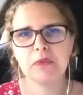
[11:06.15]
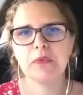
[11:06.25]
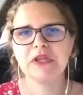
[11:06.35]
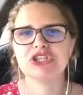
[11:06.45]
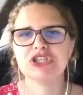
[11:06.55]

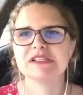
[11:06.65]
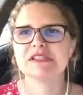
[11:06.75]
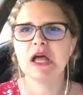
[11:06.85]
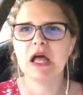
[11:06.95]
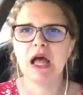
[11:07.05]
which is
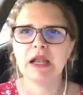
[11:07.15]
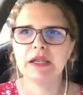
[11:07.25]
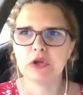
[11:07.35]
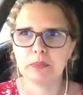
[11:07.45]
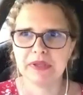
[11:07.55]
a
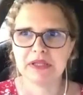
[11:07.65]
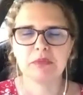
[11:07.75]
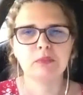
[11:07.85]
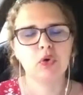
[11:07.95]
little bit more